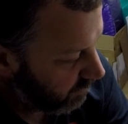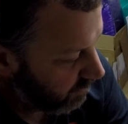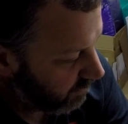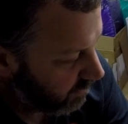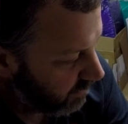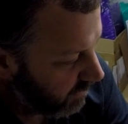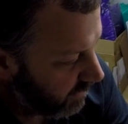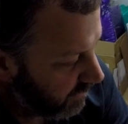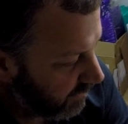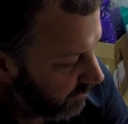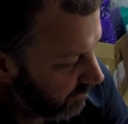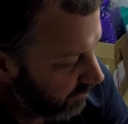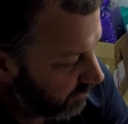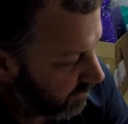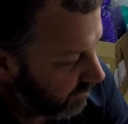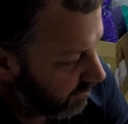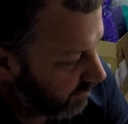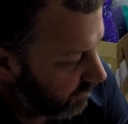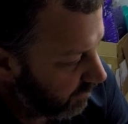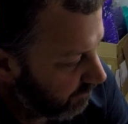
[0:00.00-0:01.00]
and I can look
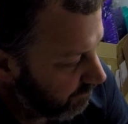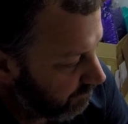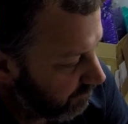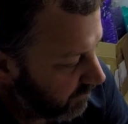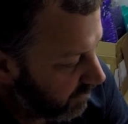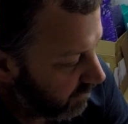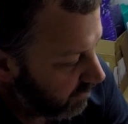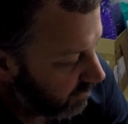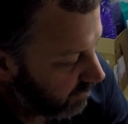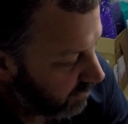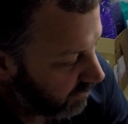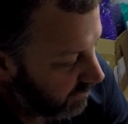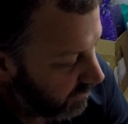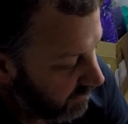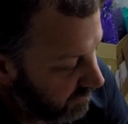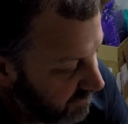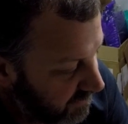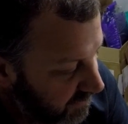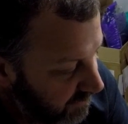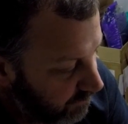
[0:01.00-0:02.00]
it up, and I
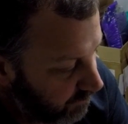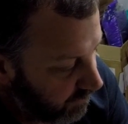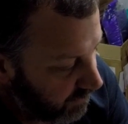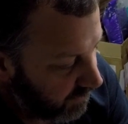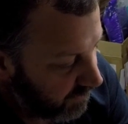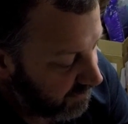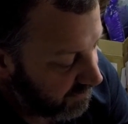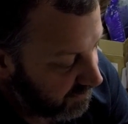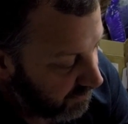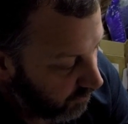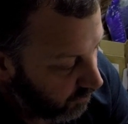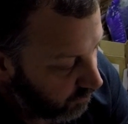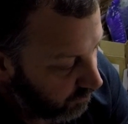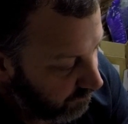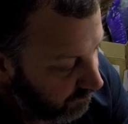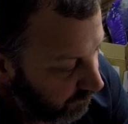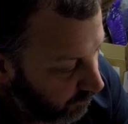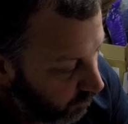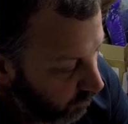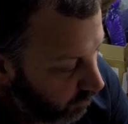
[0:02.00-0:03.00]
see what they sold
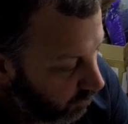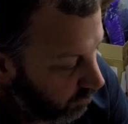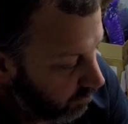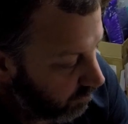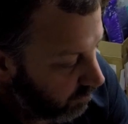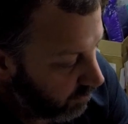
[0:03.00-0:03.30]
for.